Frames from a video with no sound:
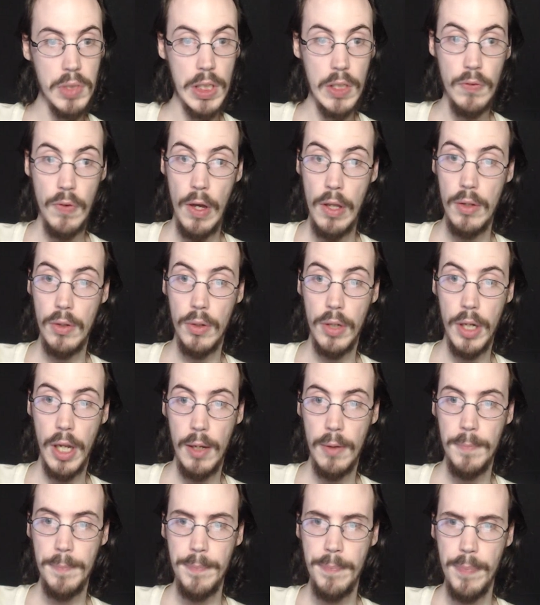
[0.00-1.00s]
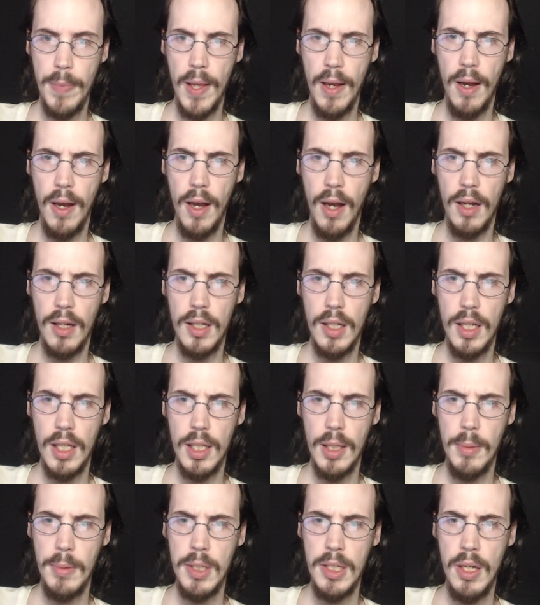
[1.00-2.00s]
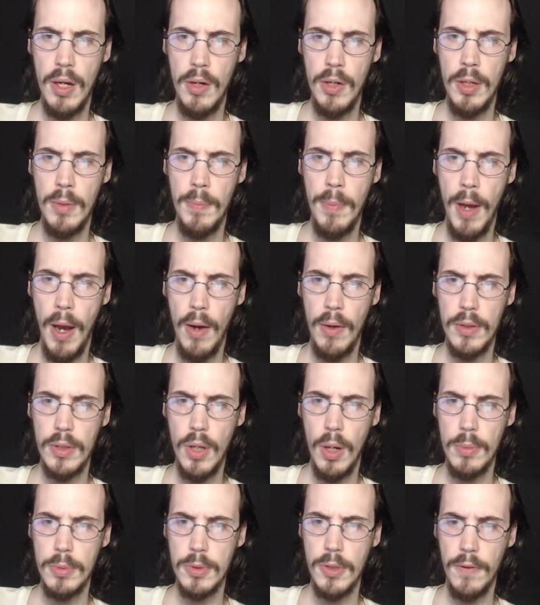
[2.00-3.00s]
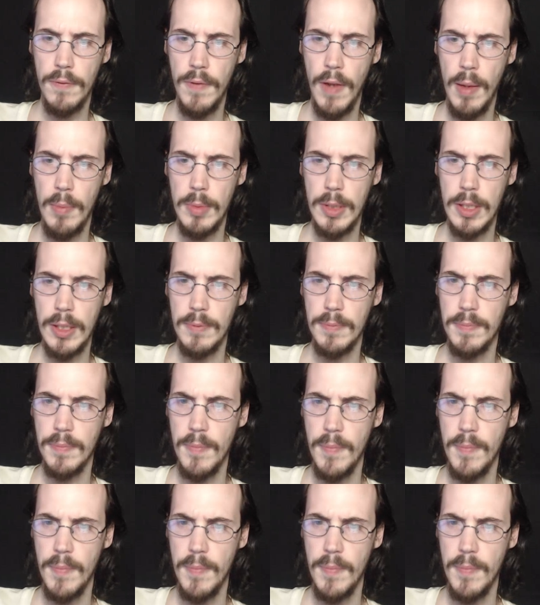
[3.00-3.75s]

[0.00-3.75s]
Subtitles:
His father, okay. Ah, let me tell you about the Armstrong family.